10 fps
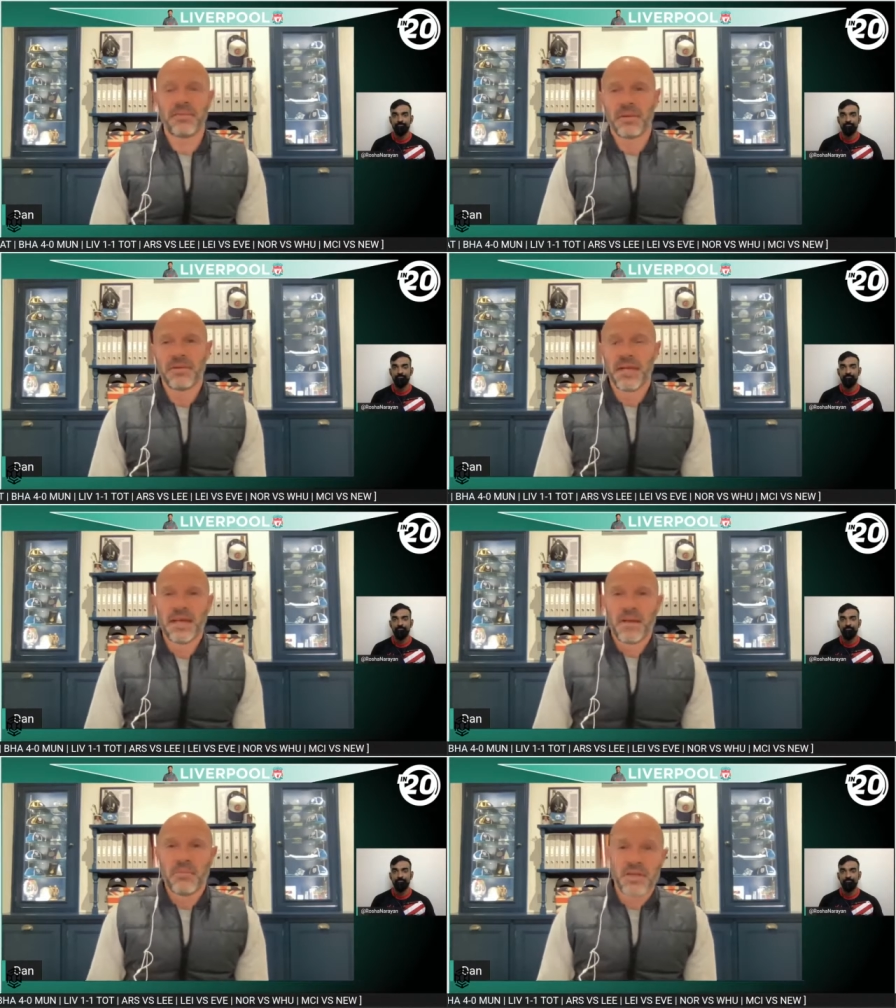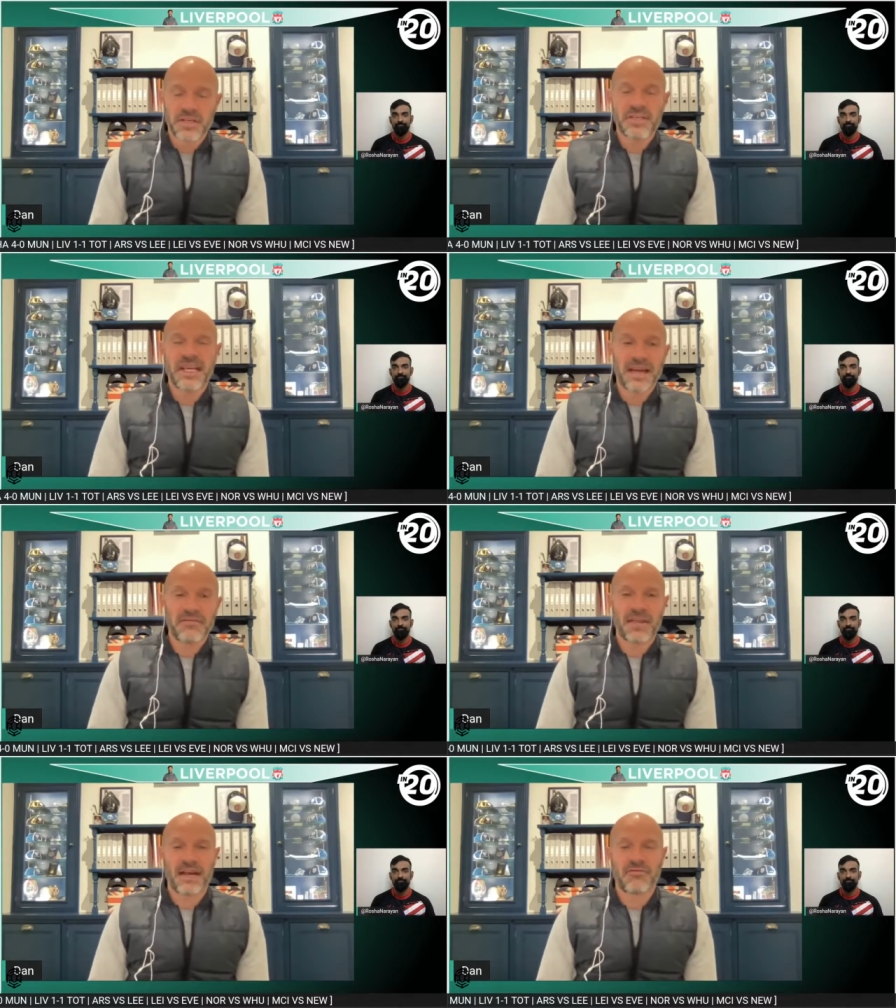But because they
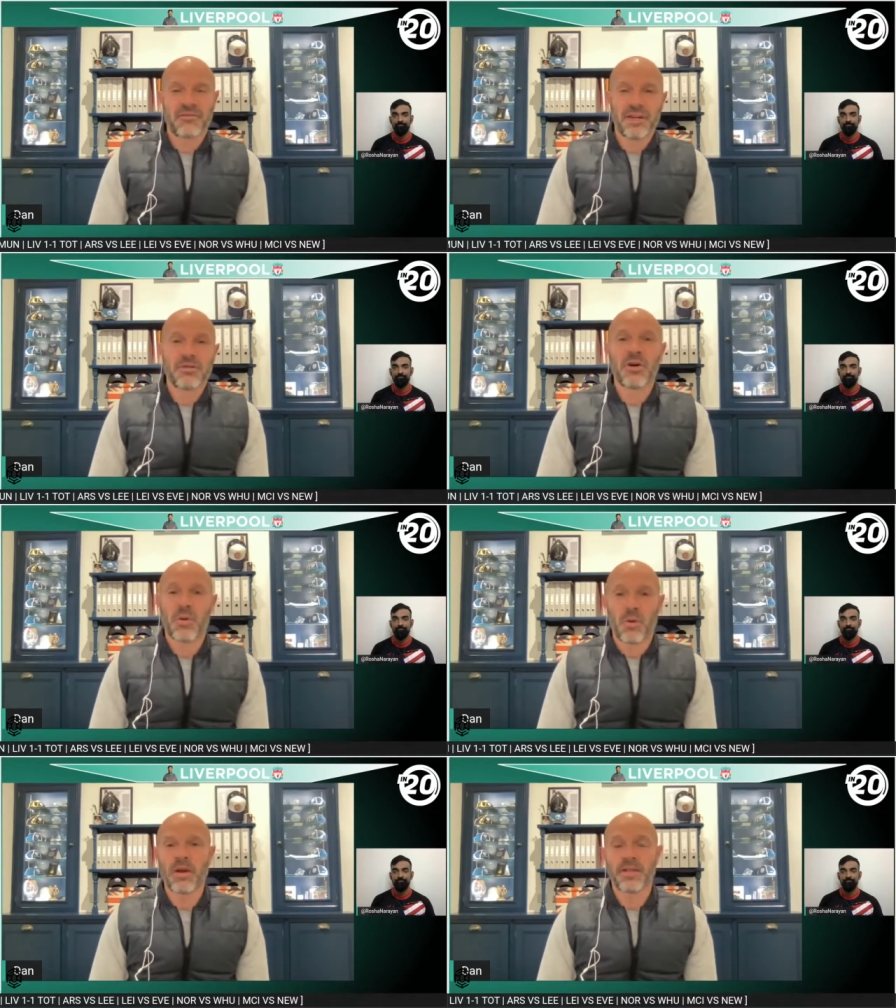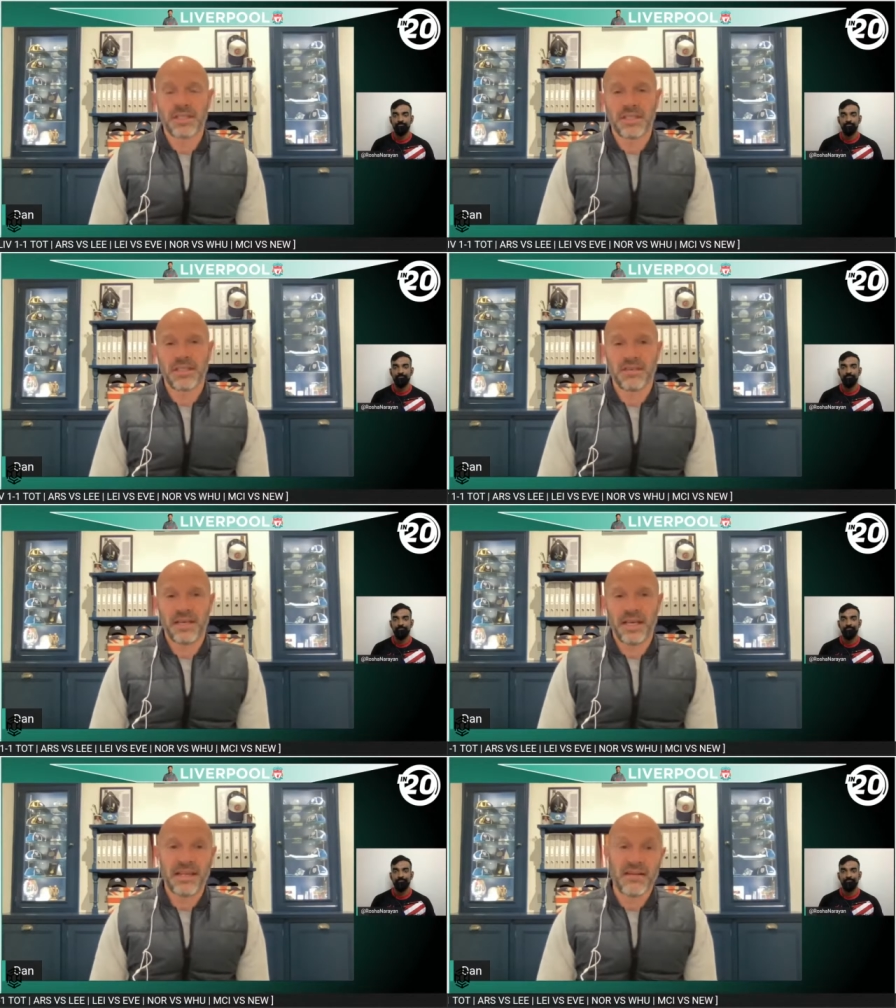have that real quality
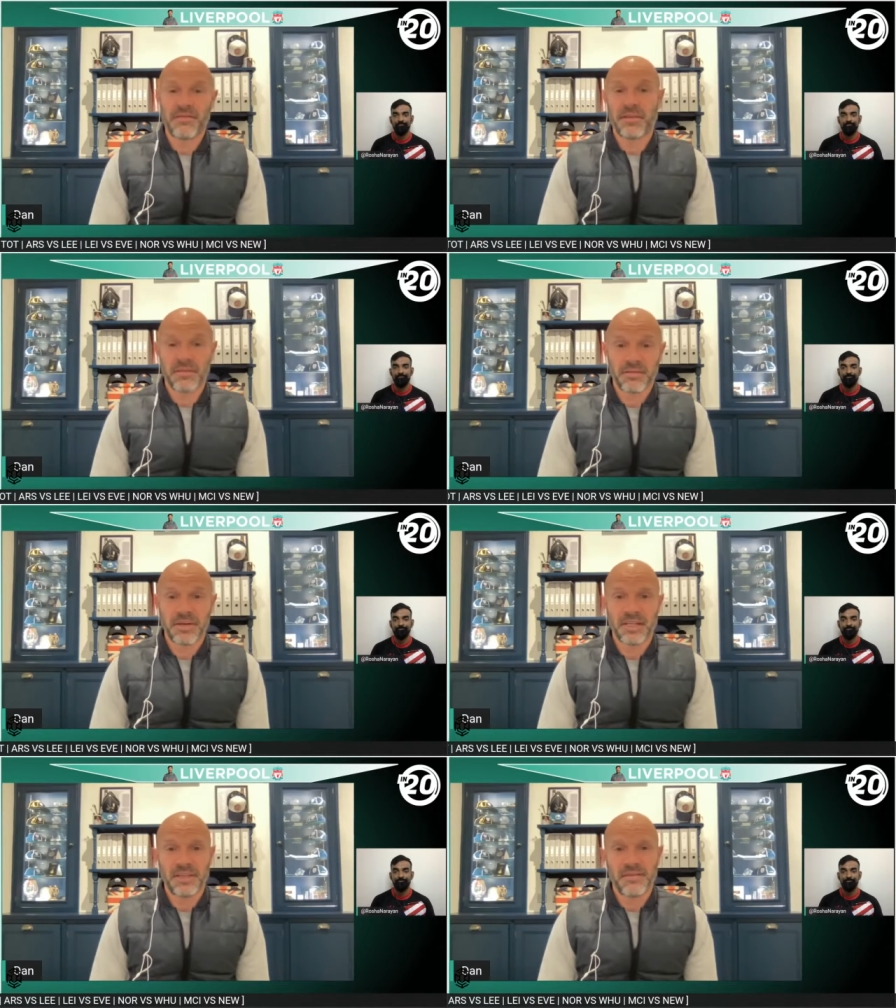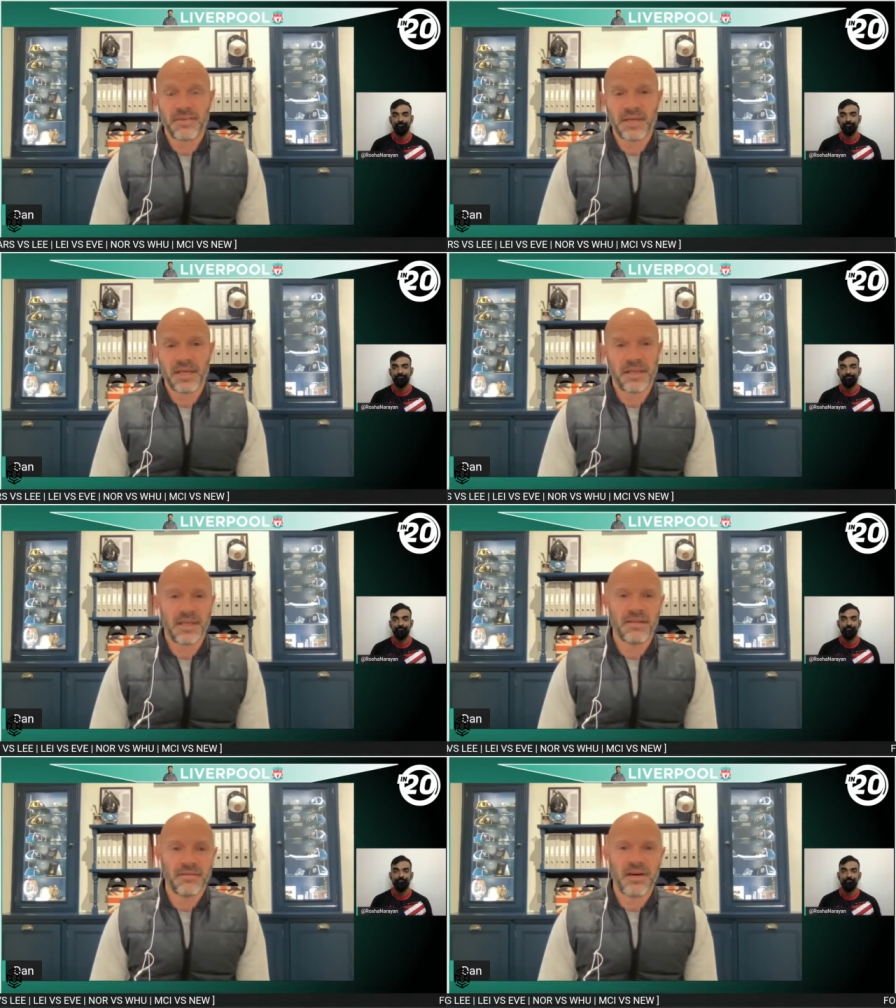in that front 3,
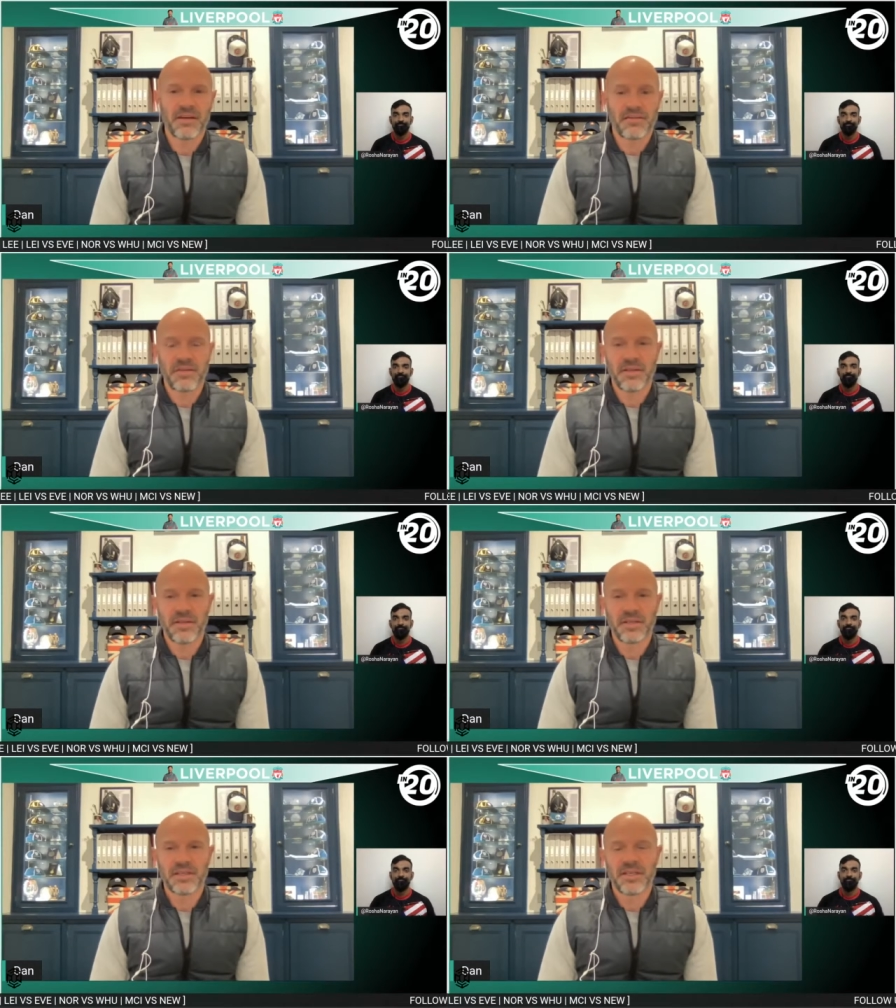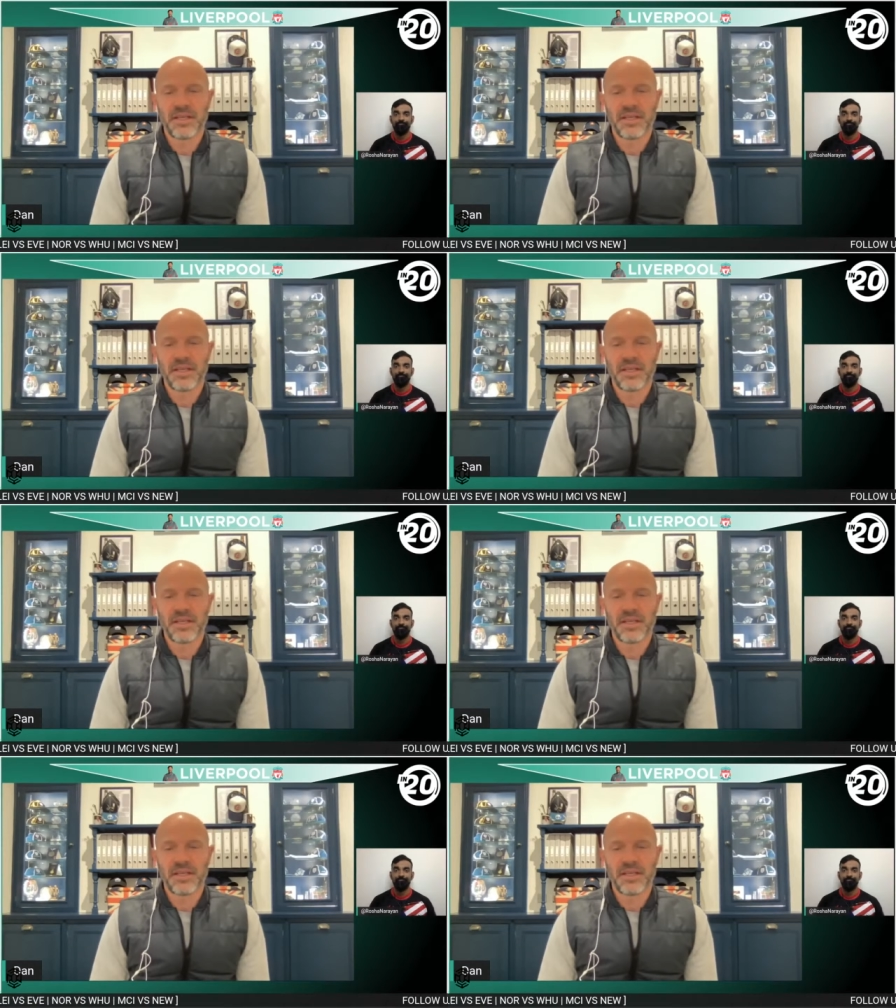in the final third,